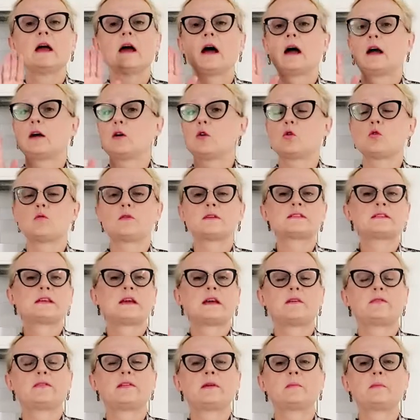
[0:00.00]
I always
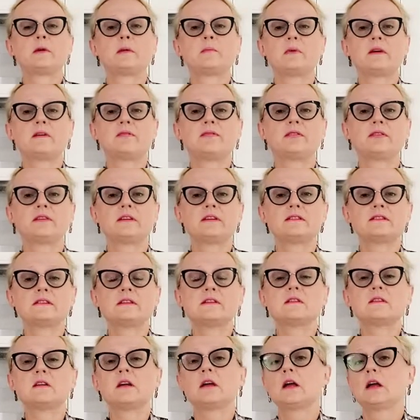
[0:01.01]
have them in my
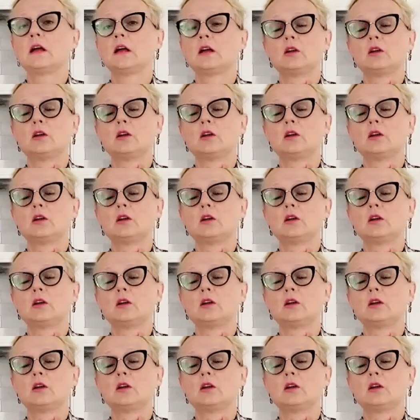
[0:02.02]
freezer.